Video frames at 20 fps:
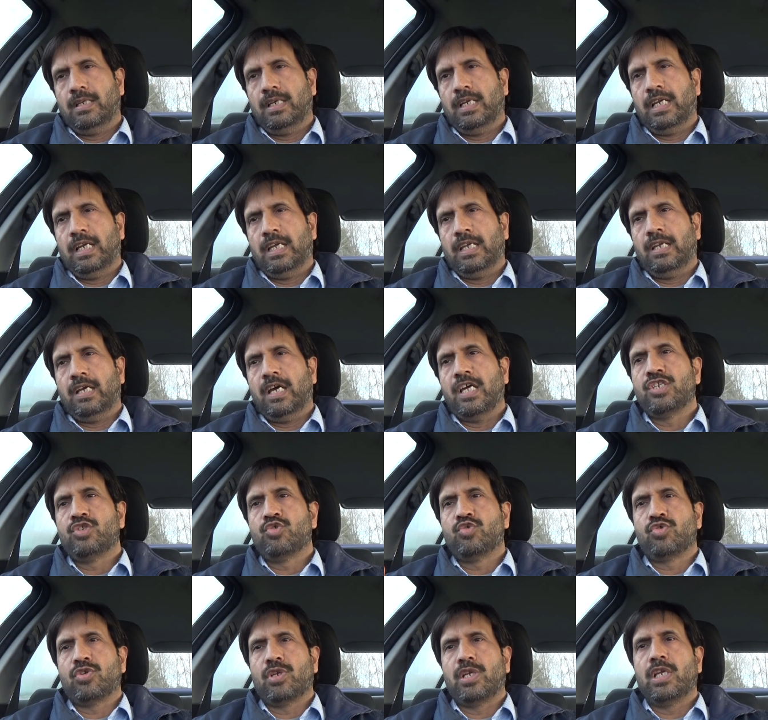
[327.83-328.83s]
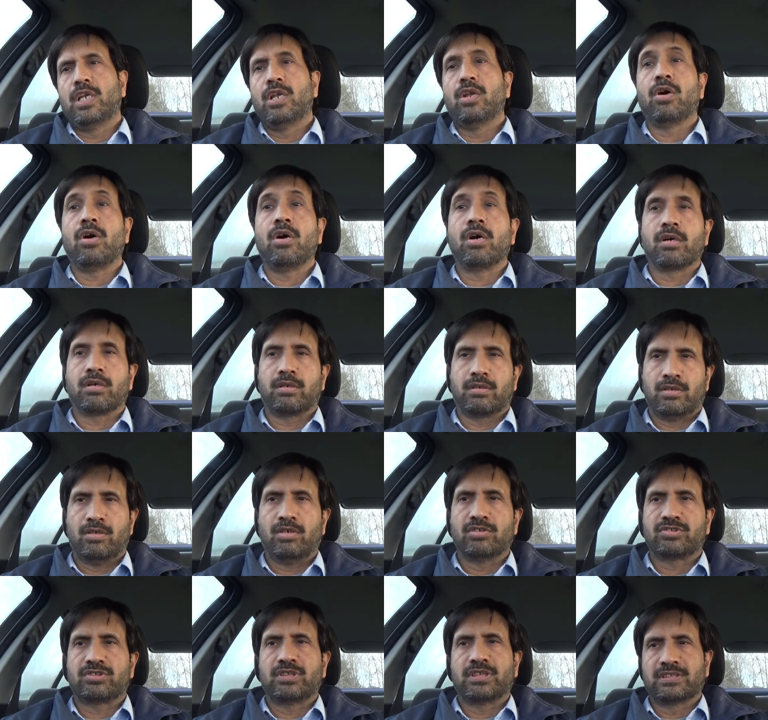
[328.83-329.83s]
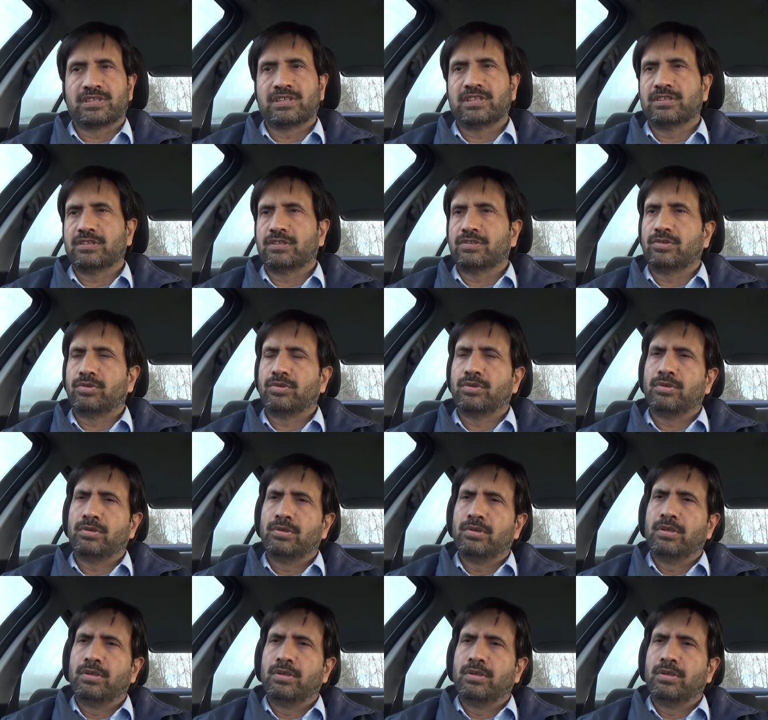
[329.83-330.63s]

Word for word: an unusually long lasting seizure, you know,